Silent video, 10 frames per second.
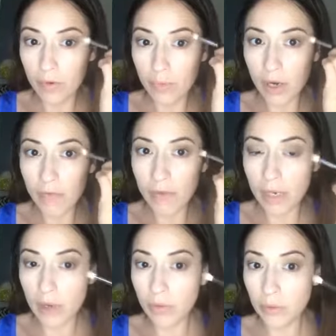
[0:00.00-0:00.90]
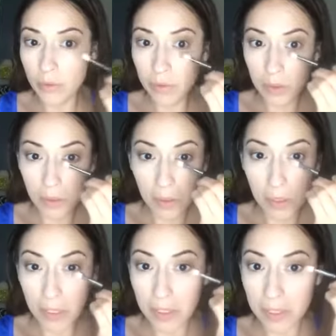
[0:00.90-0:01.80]
Buff them out
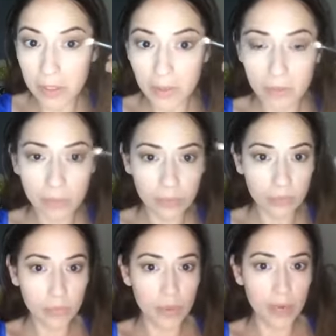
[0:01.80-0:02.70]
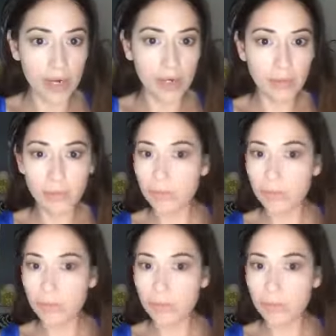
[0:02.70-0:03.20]
lightly, okay?